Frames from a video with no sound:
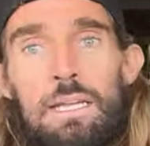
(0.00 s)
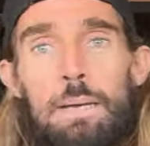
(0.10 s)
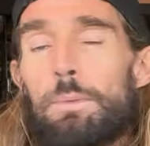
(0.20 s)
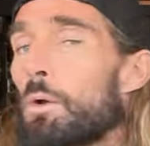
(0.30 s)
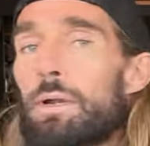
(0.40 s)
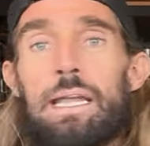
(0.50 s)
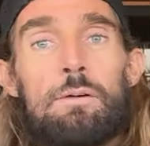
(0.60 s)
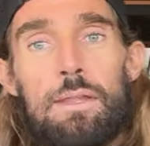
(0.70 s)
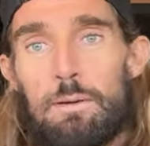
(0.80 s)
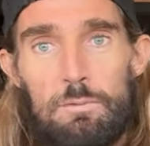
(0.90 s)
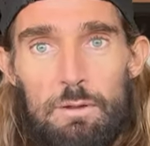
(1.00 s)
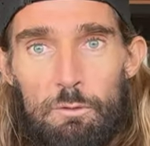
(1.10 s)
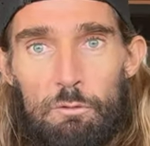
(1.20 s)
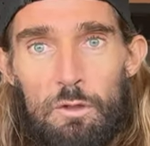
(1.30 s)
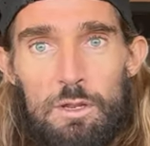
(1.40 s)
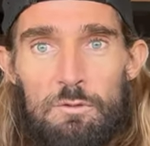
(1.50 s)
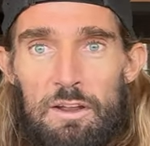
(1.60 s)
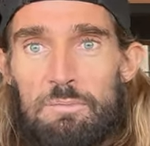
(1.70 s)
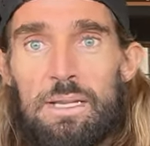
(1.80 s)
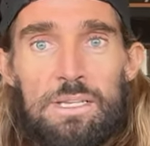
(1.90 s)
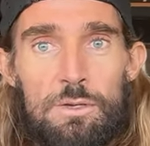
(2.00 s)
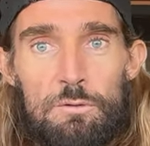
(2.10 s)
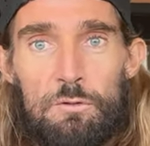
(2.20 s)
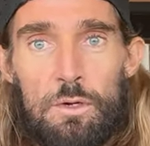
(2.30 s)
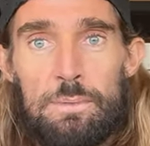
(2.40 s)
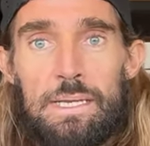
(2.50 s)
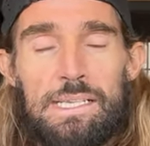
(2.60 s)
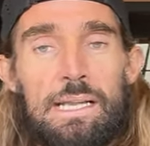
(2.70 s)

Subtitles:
I'm not going out there and running for 35 minutes or 40 minutes.